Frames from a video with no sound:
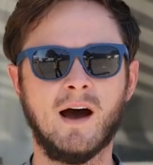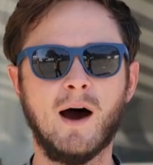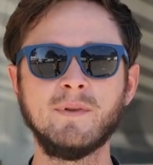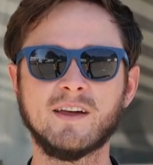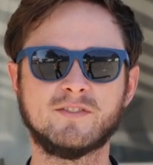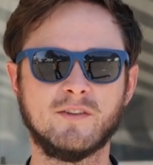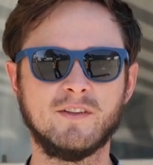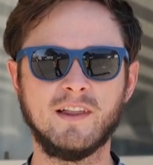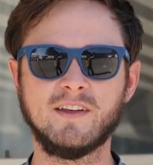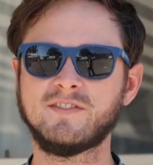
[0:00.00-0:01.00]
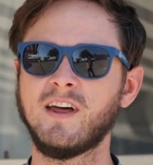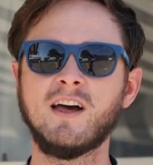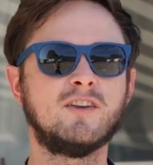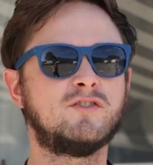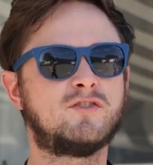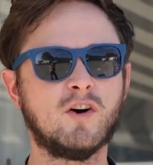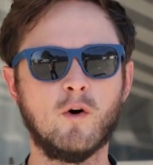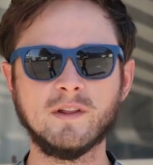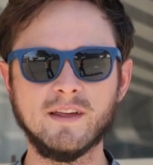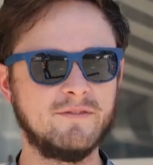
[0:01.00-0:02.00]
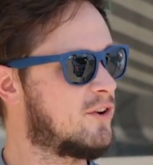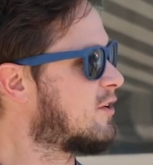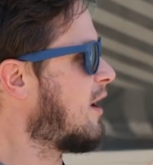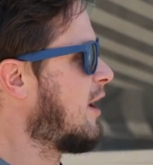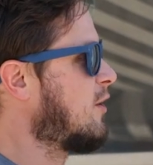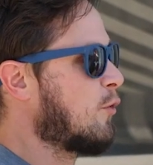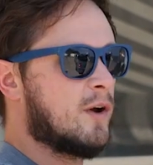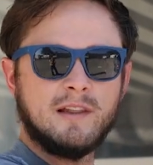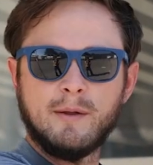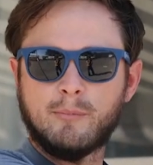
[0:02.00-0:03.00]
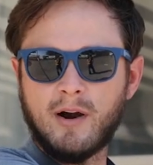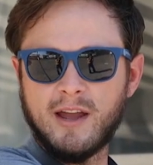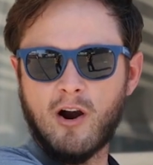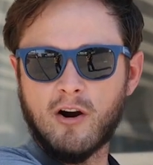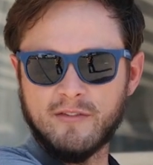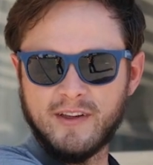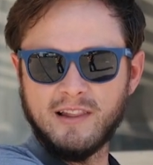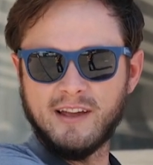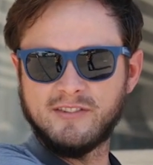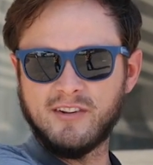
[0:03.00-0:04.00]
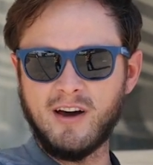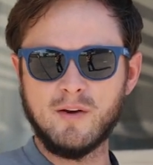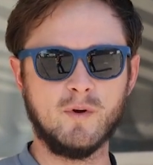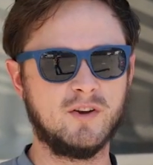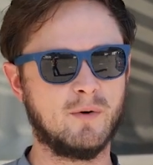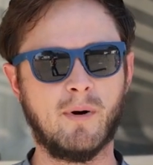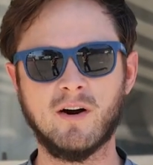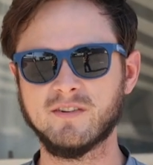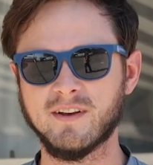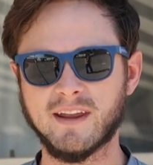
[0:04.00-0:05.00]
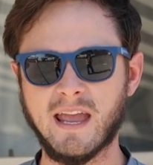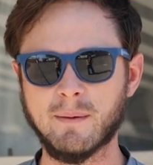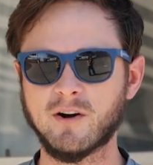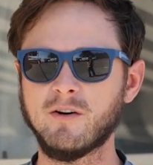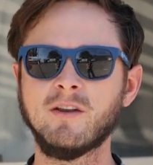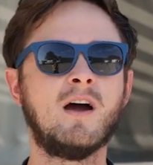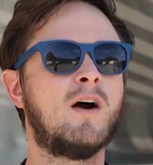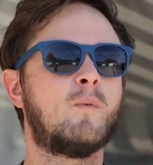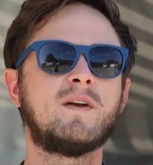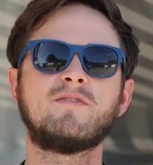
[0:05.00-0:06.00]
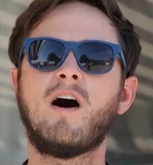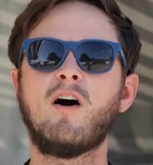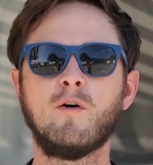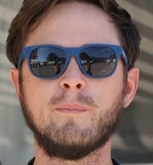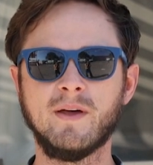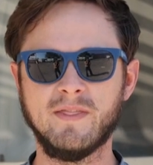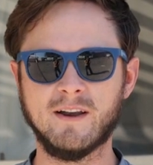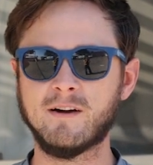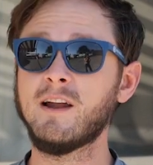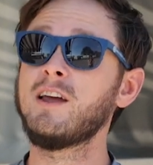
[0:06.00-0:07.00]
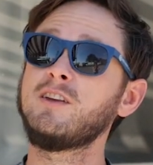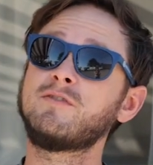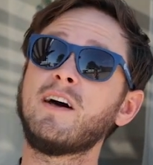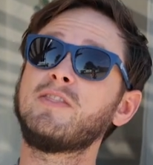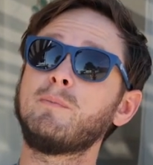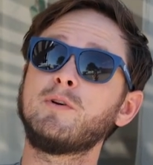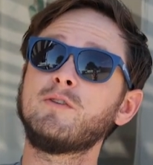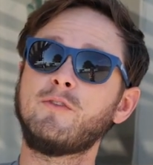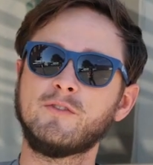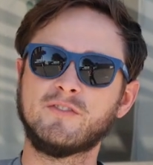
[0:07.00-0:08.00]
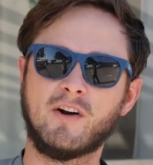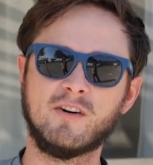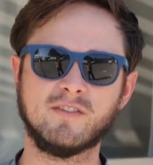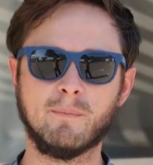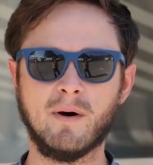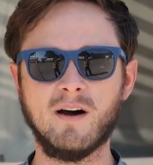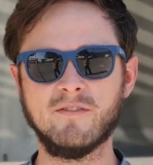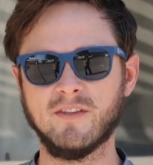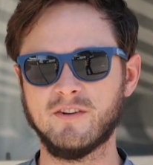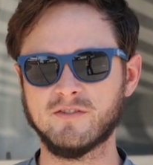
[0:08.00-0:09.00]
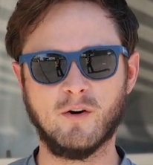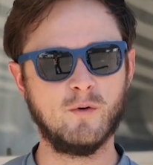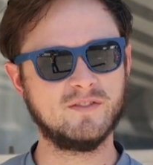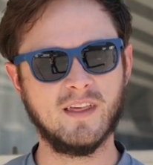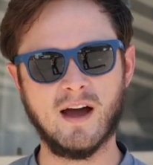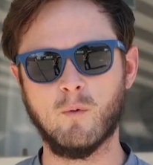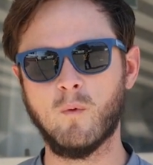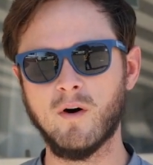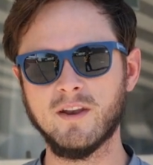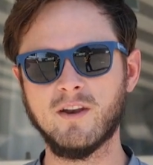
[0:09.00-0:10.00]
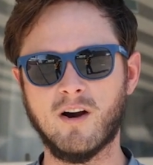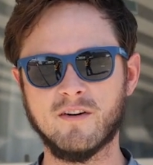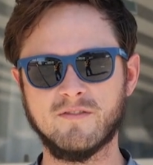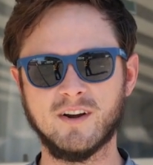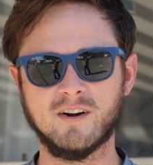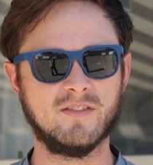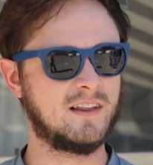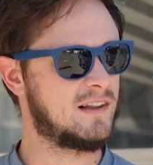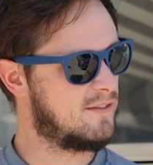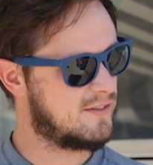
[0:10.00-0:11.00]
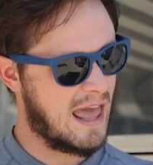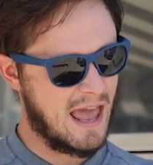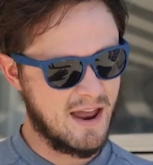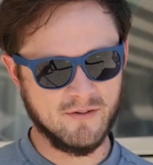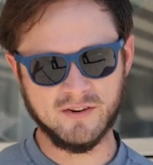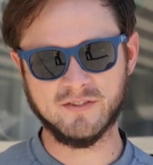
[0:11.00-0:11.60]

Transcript: Up next on the list, don't leave your annoyingly bright RV lights on when you're parked at a campground. We've all been there. You've got the beautiful stars above and there's always that one RVer that leaves every